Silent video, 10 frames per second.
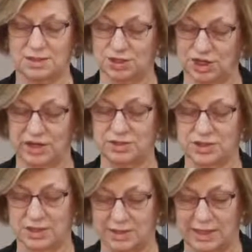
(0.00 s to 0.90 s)
the
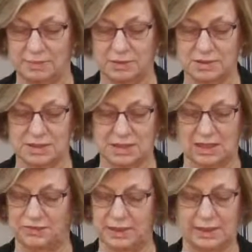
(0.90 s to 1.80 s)
chairs, the tables,
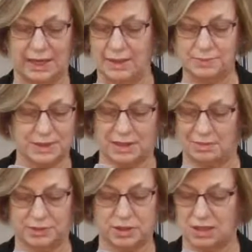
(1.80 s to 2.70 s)
TV, lamps,
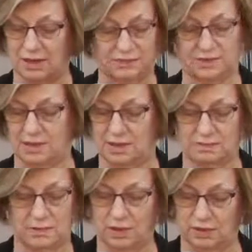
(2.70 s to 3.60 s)
cupboards,
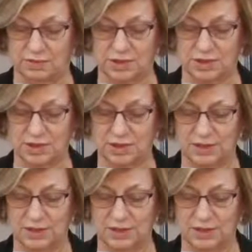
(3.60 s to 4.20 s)
everything goes.